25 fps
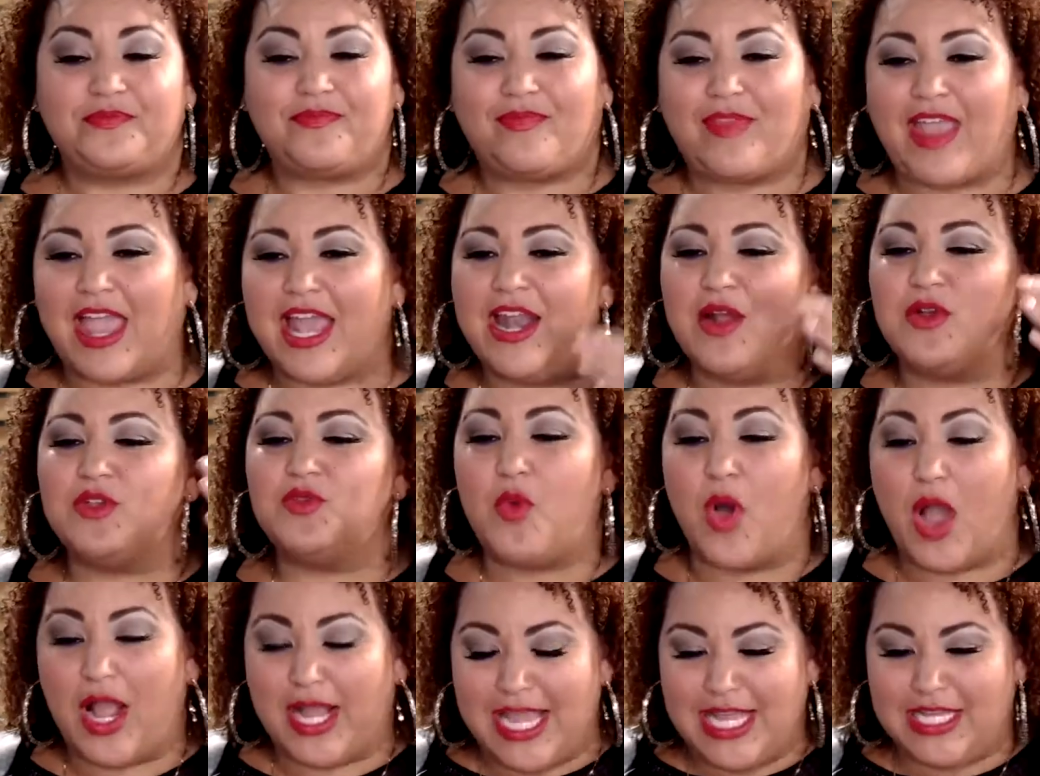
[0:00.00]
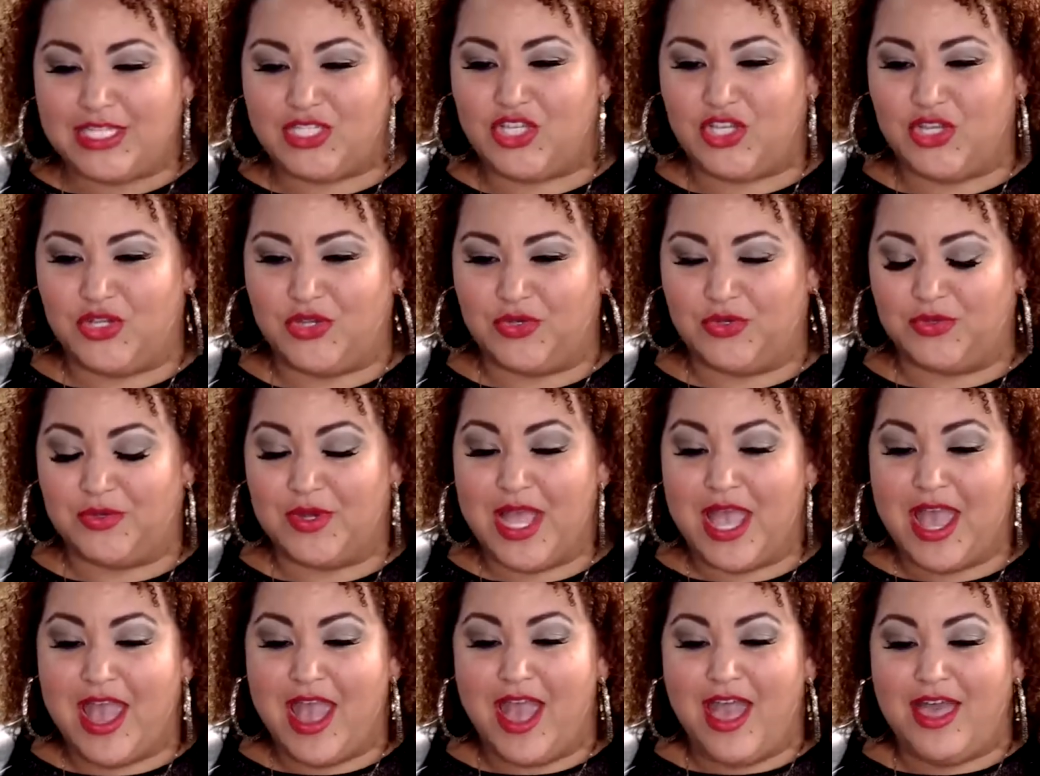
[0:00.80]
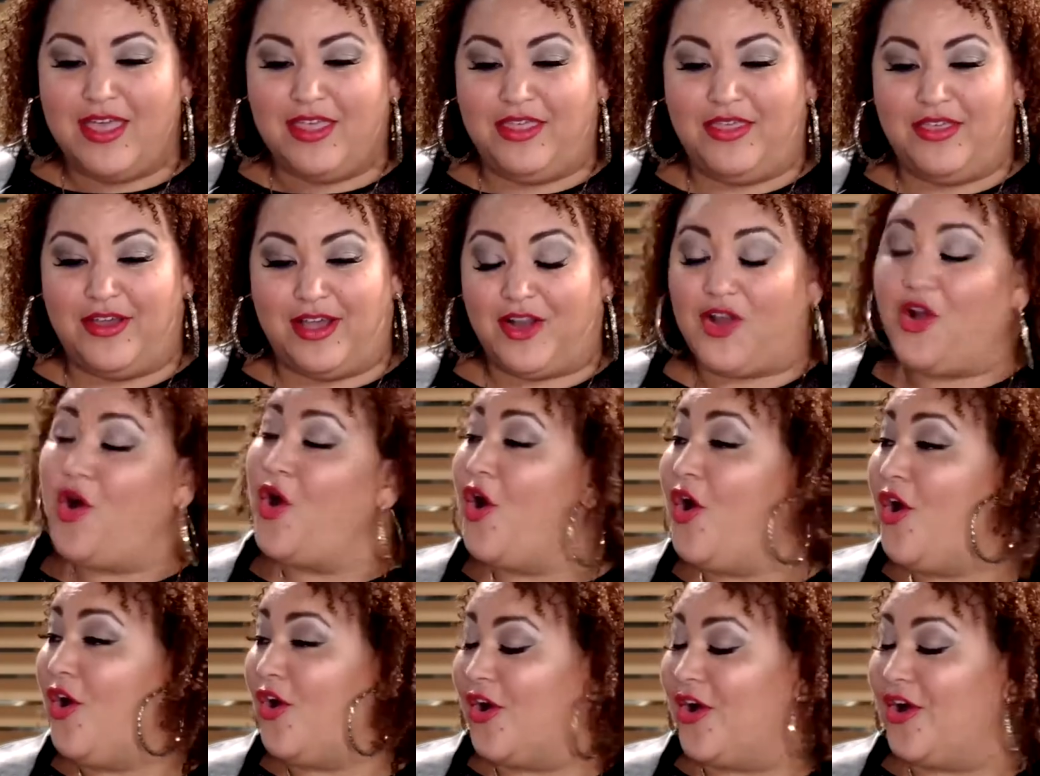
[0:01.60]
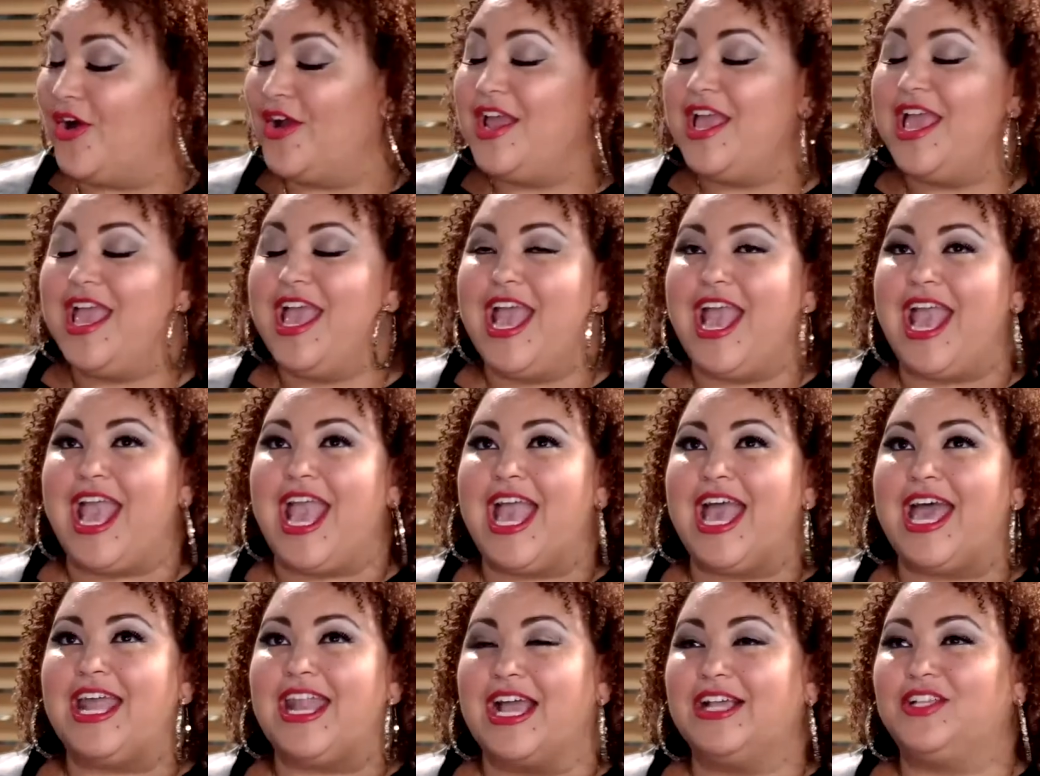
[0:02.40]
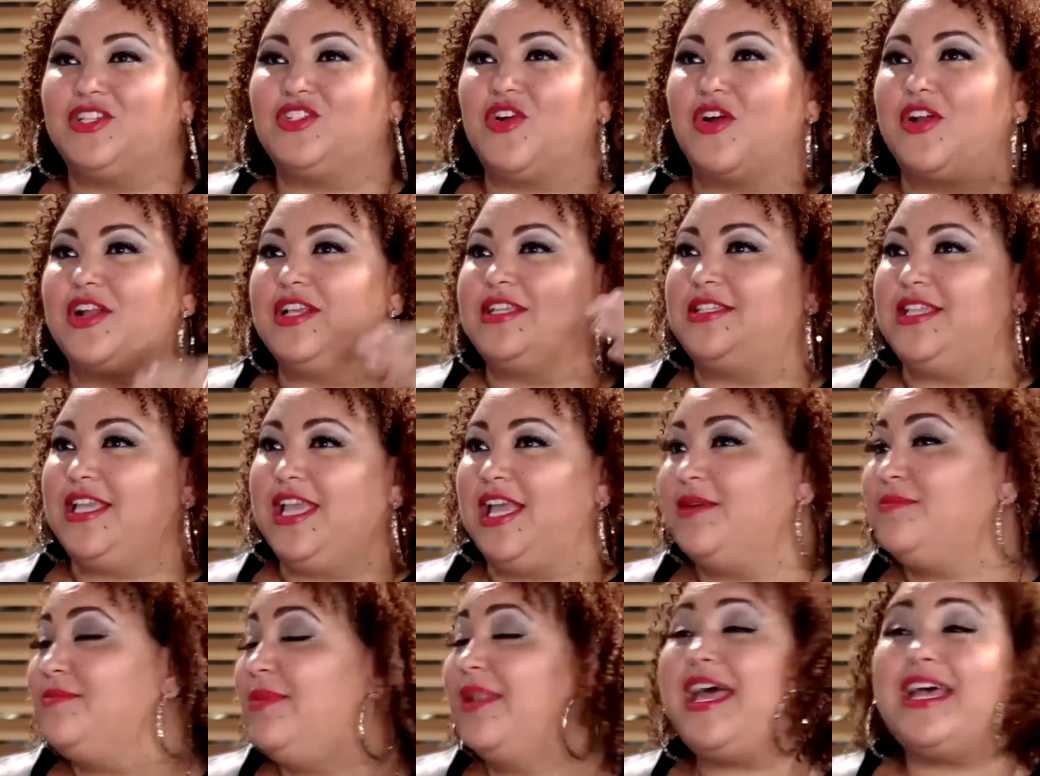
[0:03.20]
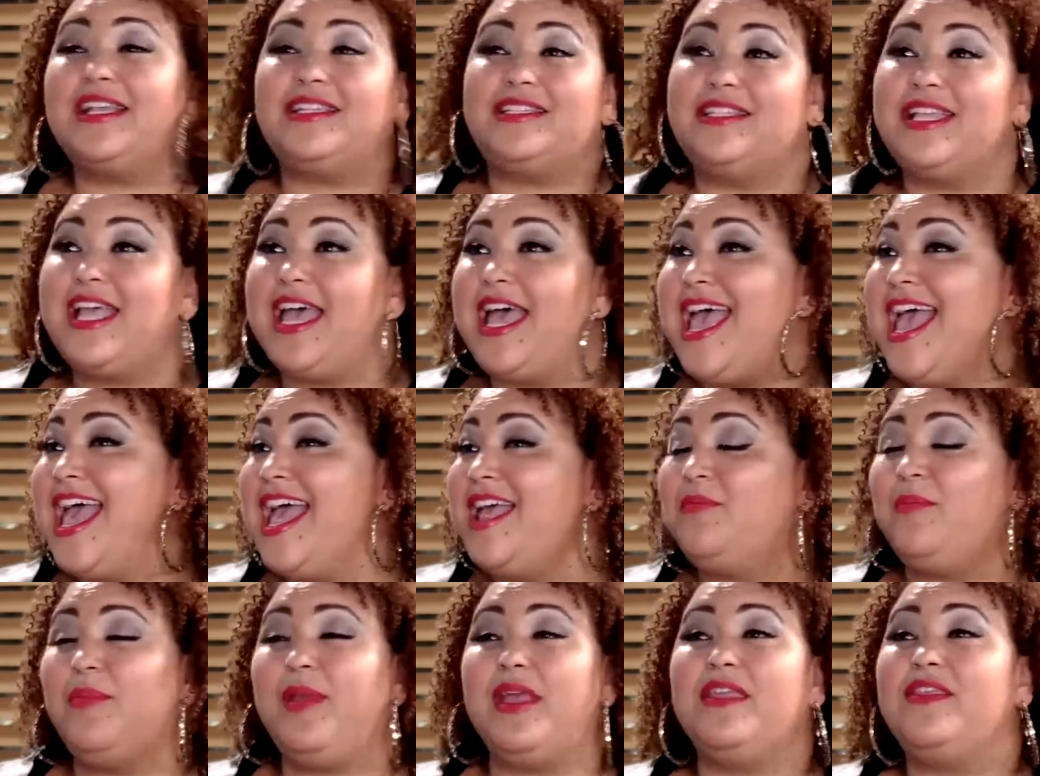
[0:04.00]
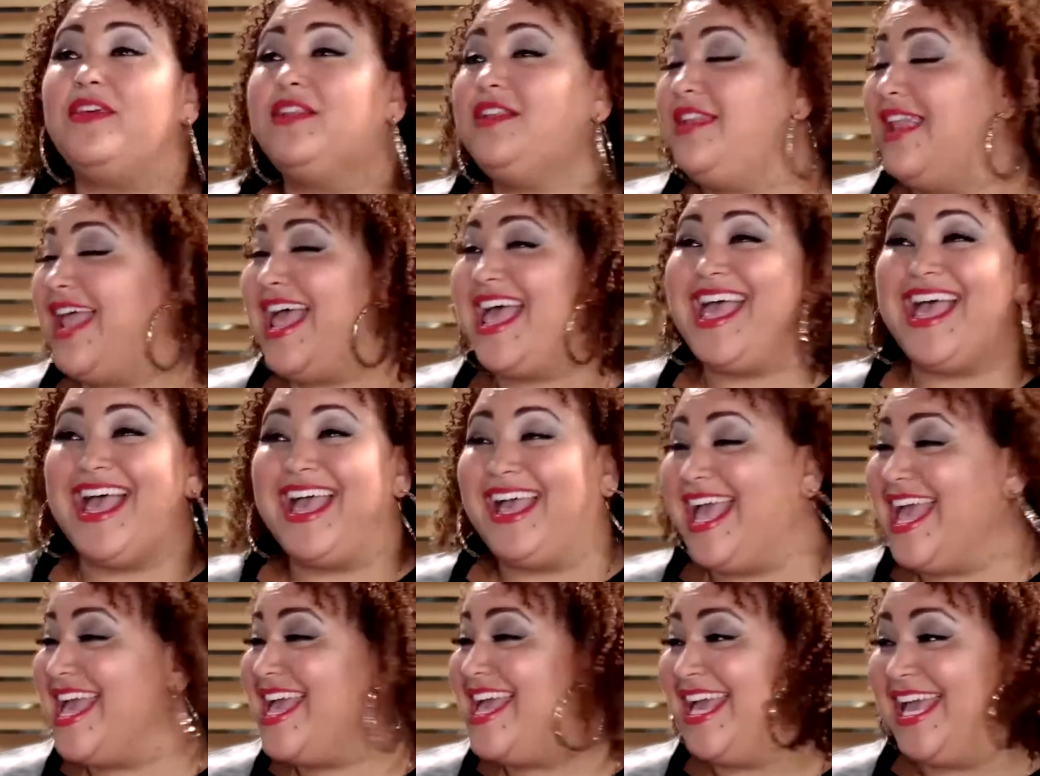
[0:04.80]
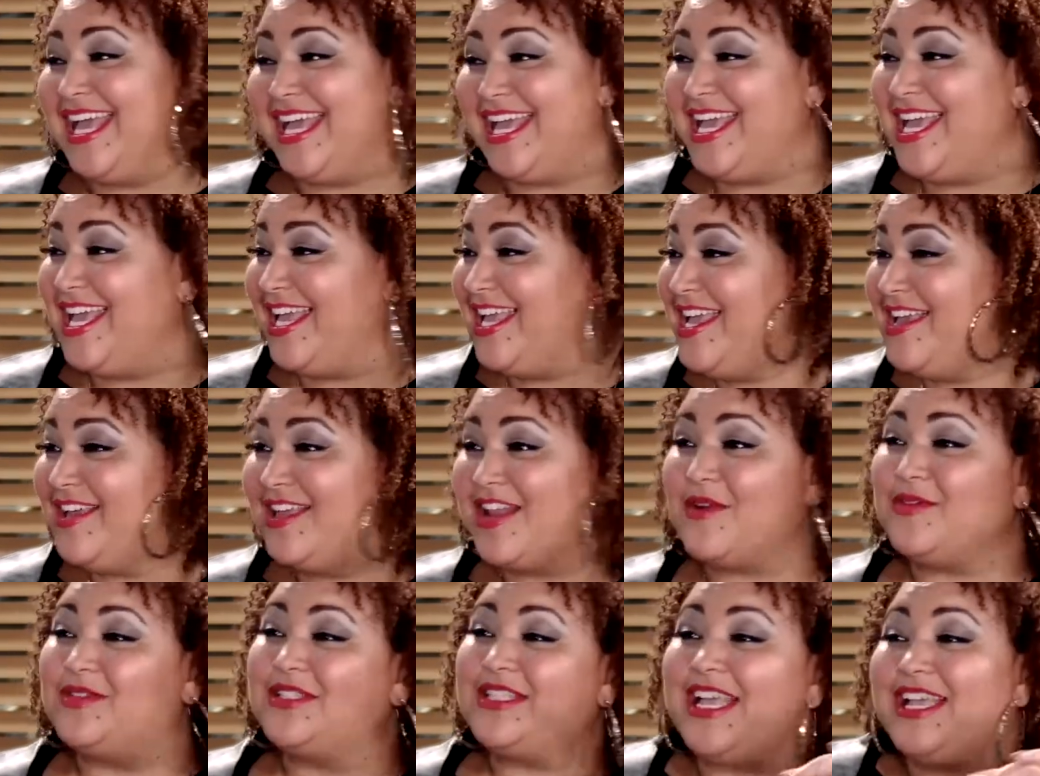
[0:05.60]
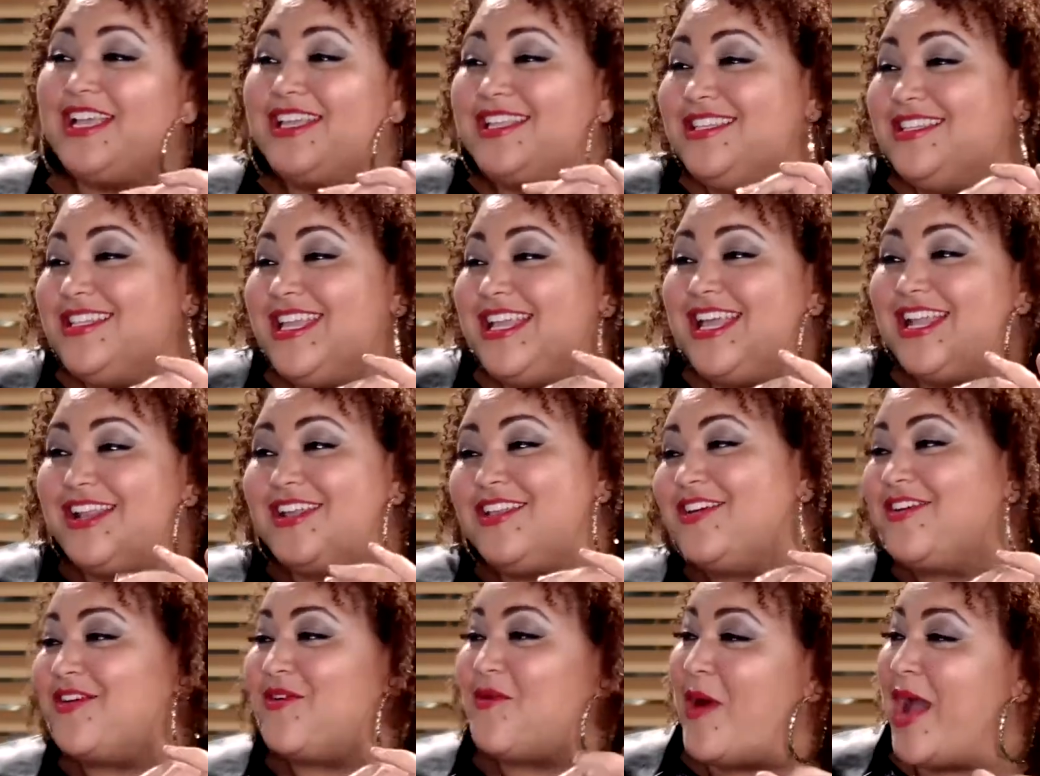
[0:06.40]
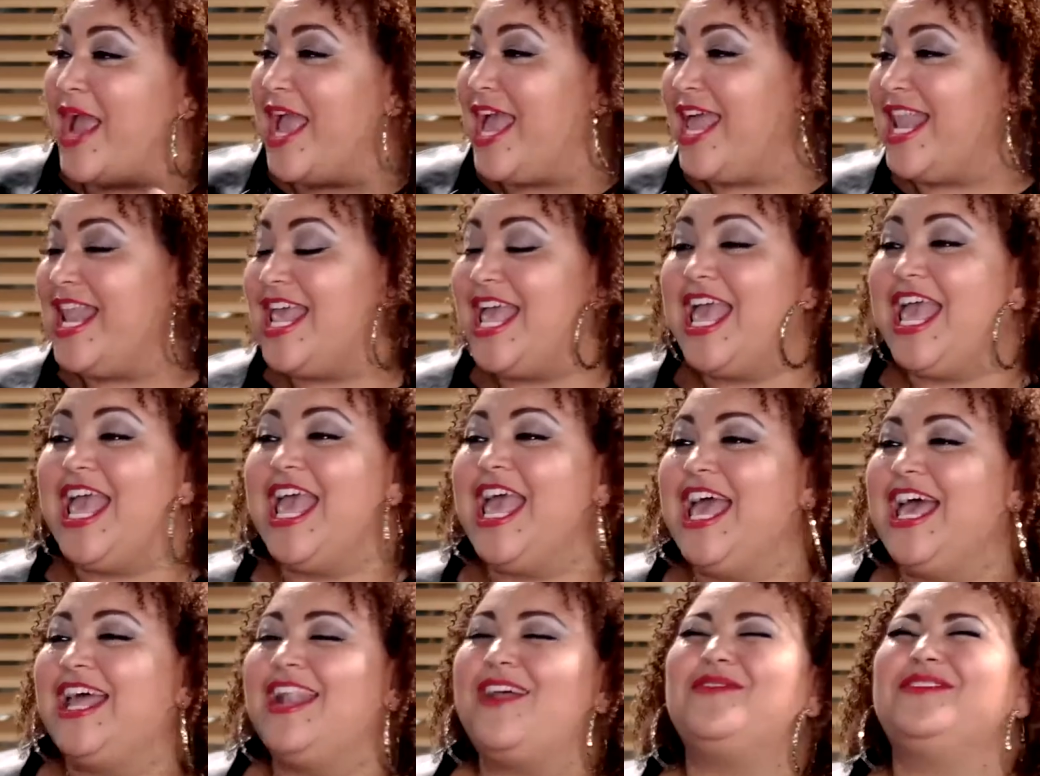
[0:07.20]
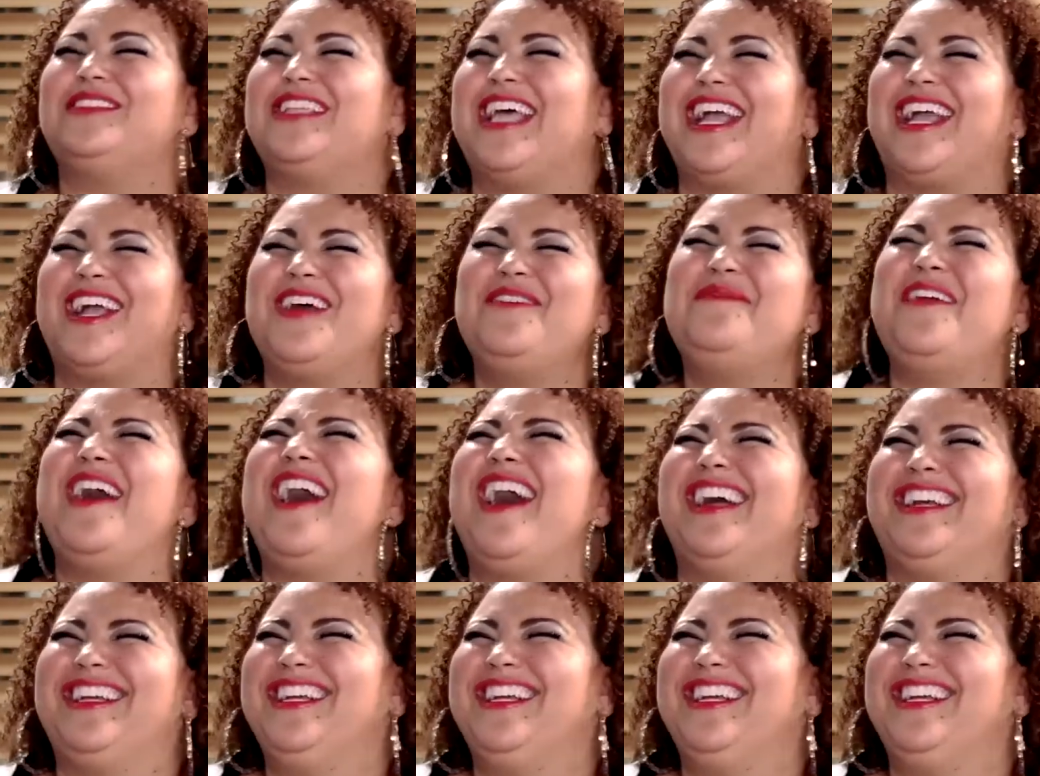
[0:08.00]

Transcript: And I was walking to the car and I started singing, Blessed be the name. And I was like singing a little quiet. And I was like, Come on,